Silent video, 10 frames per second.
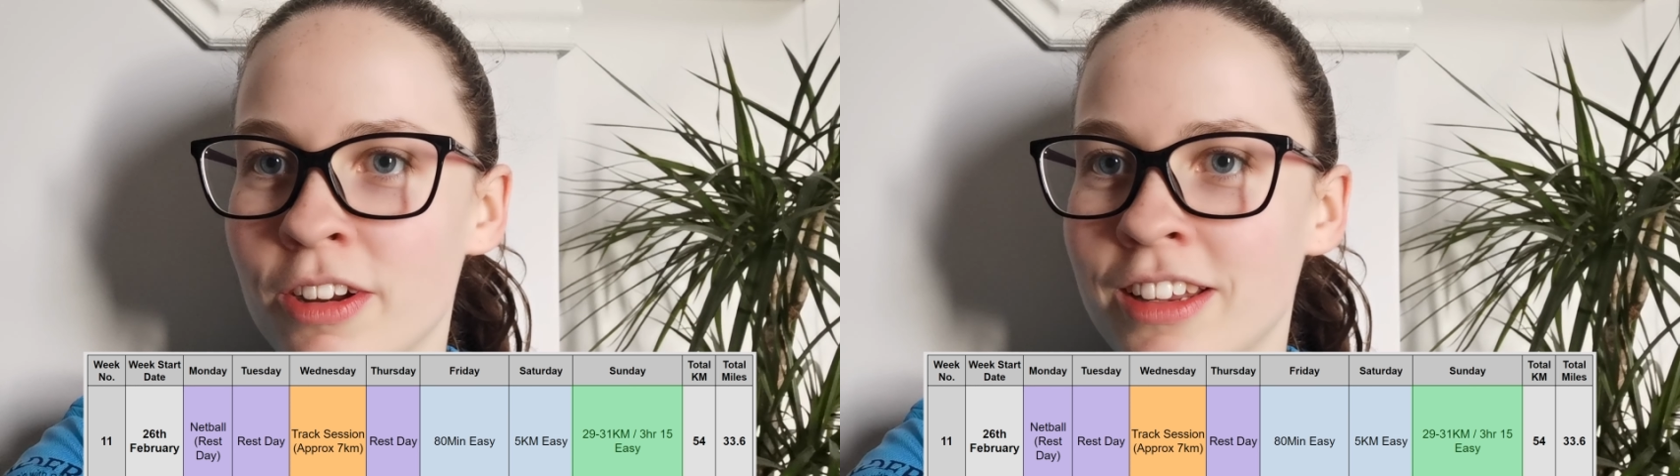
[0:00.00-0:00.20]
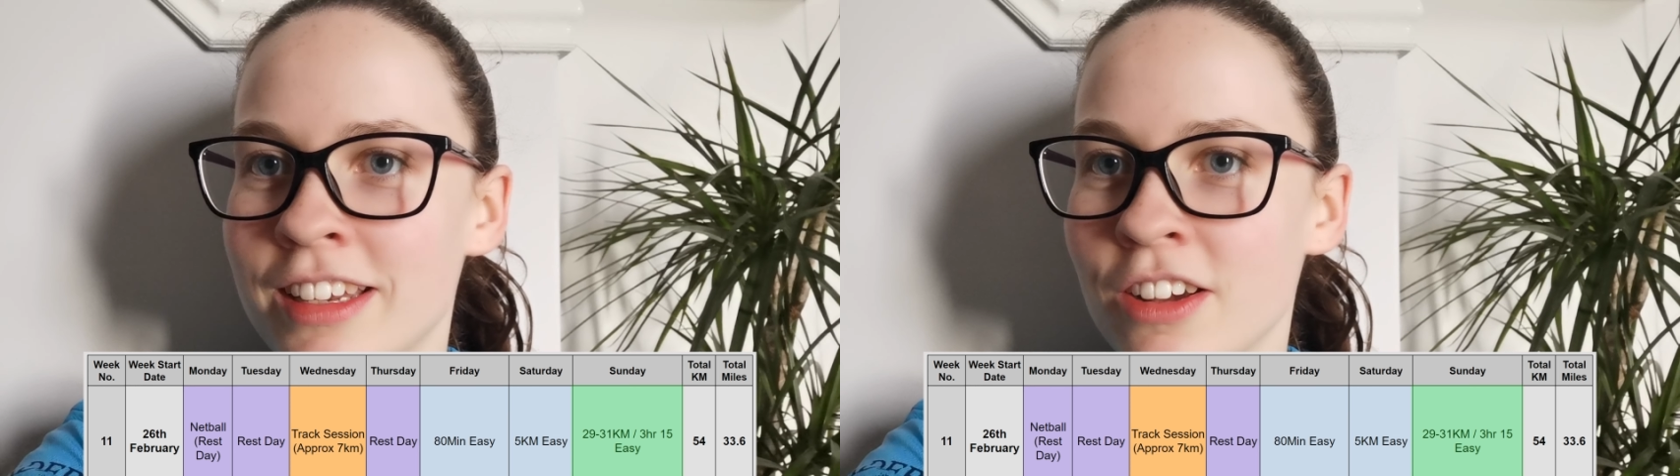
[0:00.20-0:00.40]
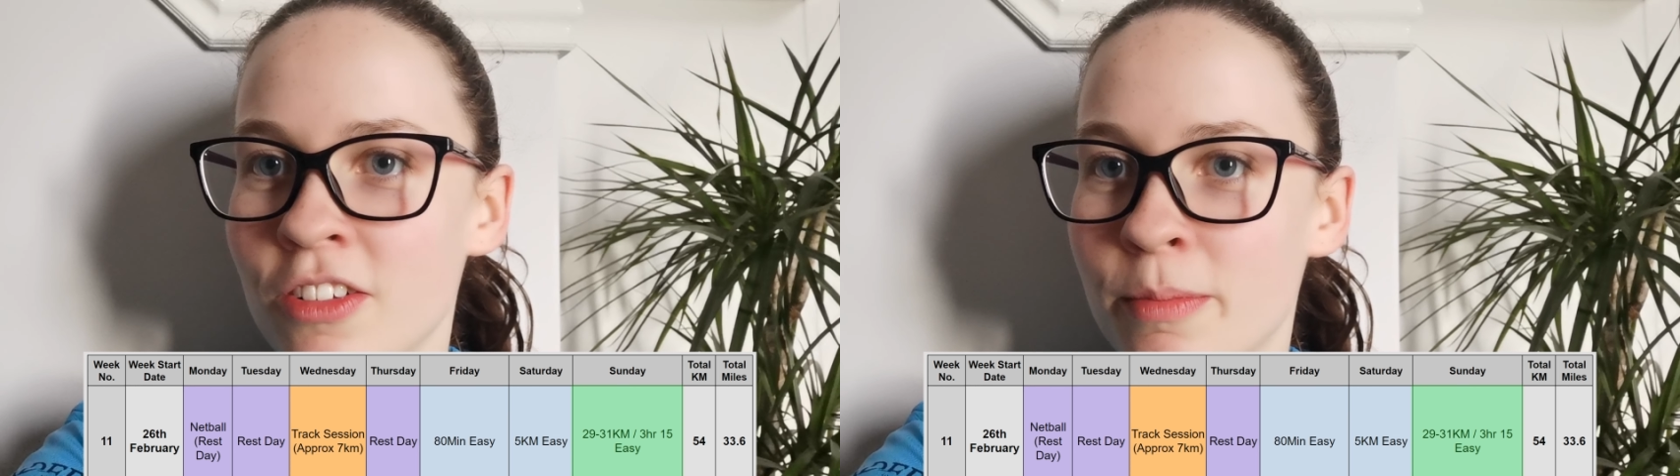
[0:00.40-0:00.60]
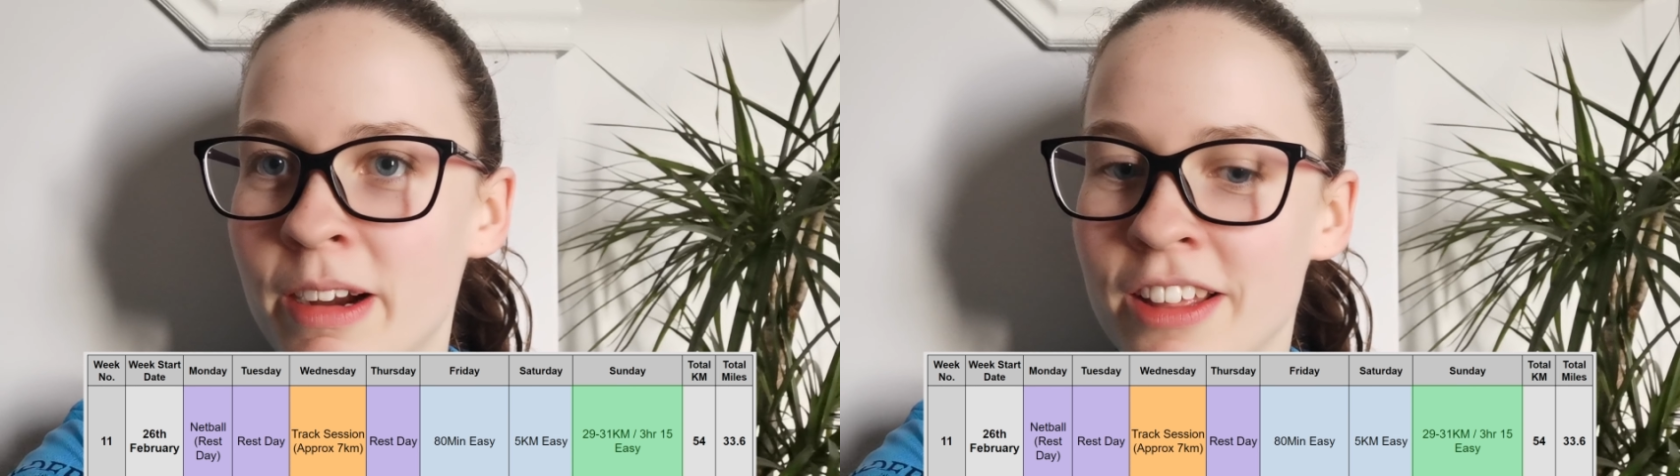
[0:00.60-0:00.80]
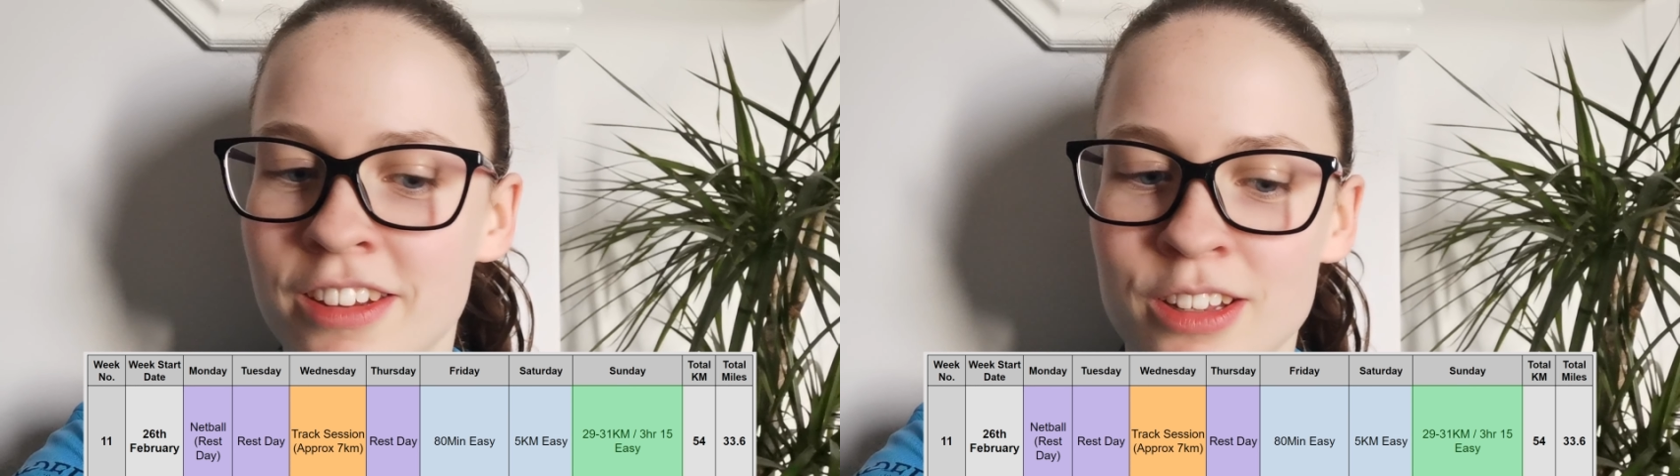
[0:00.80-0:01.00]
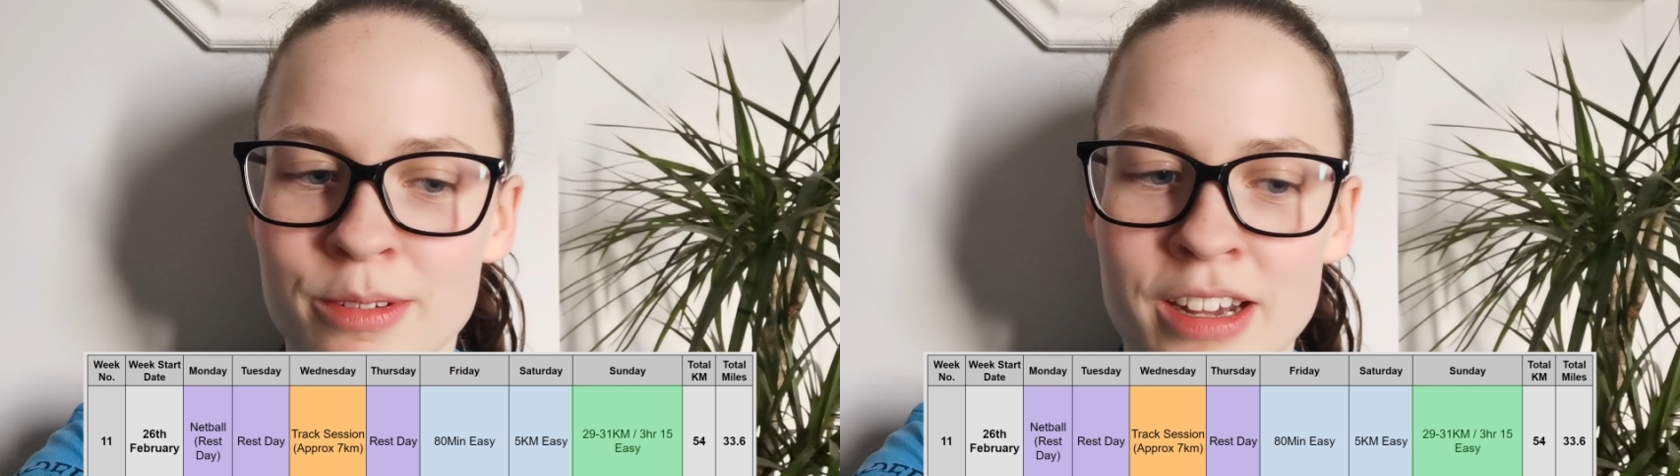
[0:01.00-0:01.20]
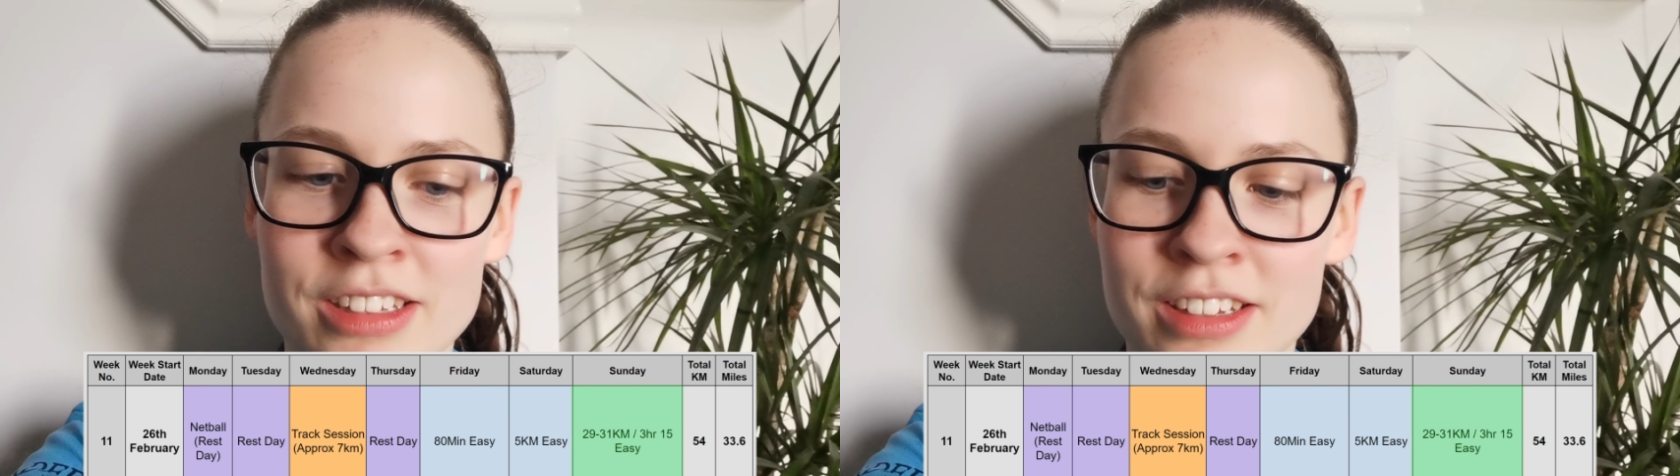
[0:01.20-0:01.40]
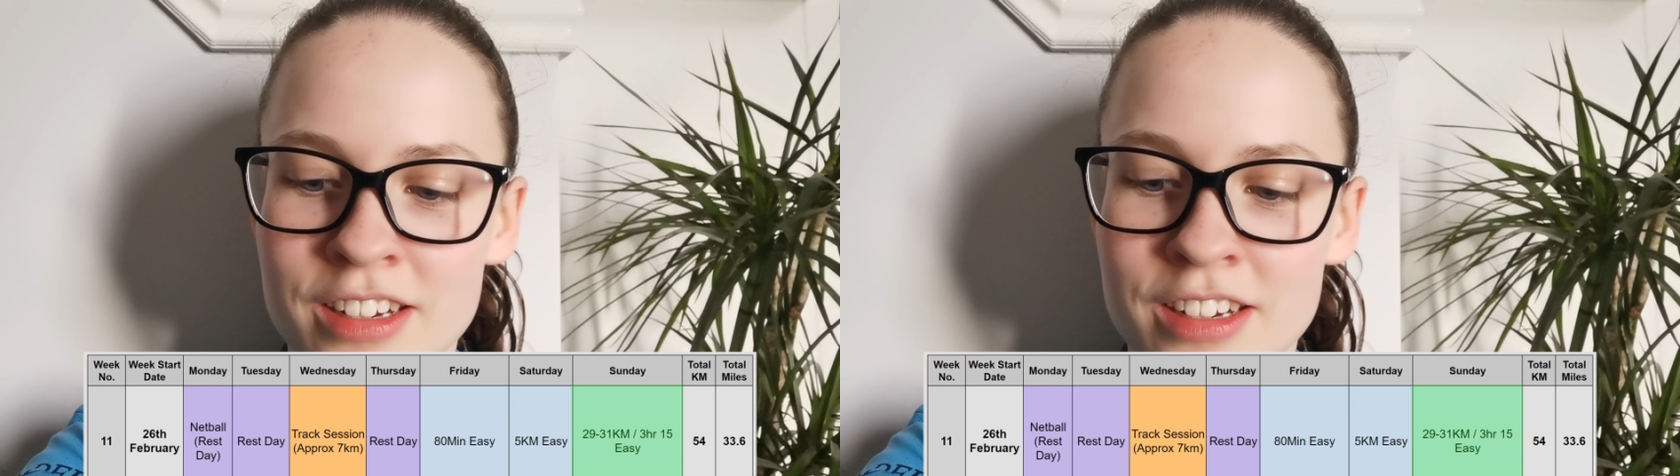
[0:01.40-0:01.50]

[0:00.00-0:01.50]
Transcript: run until the marathon as well,